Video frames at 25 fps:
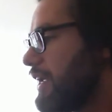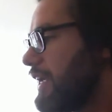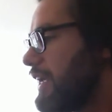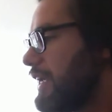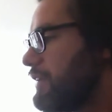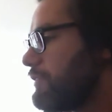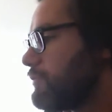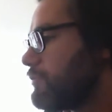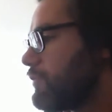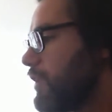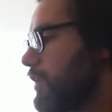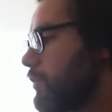
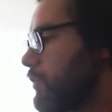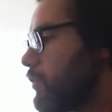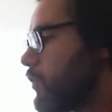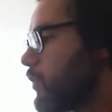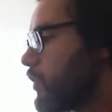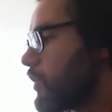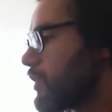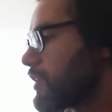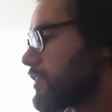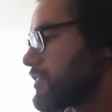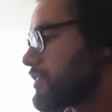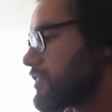it
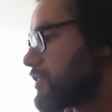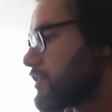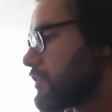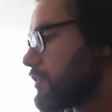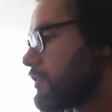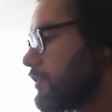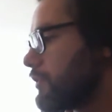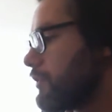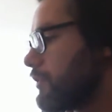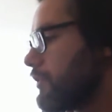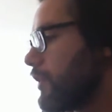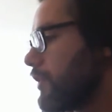works
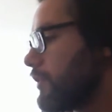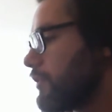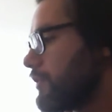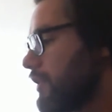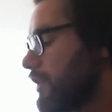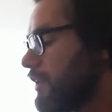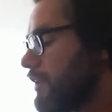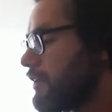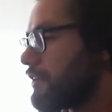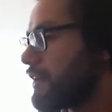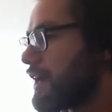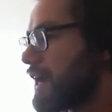through
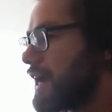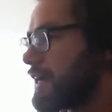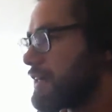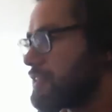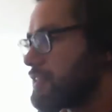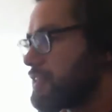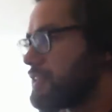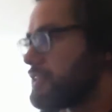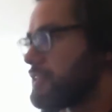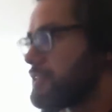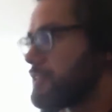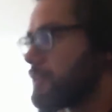local
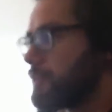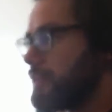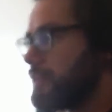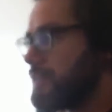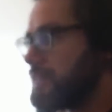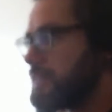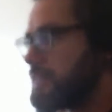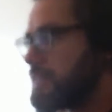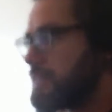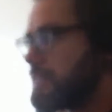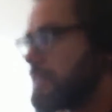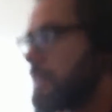interactions,
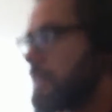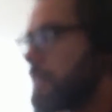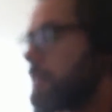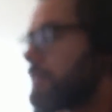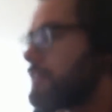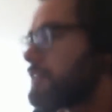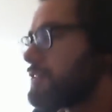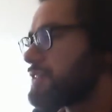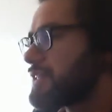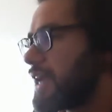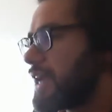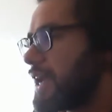going to
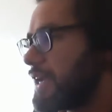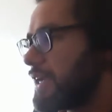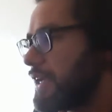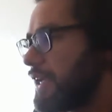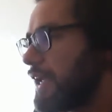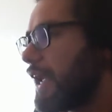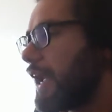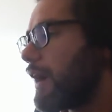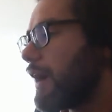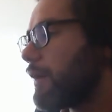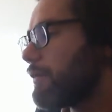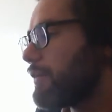dinners,
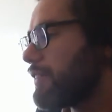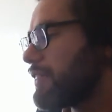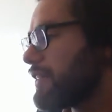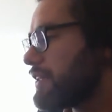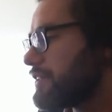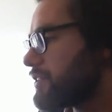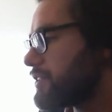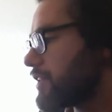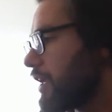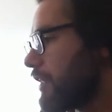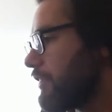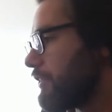hanging out with
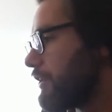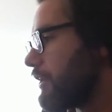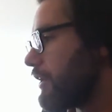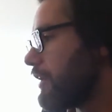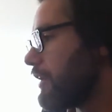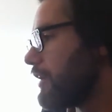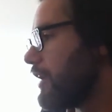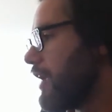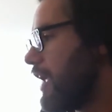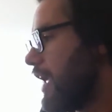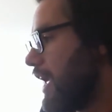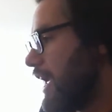each
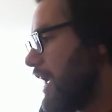other.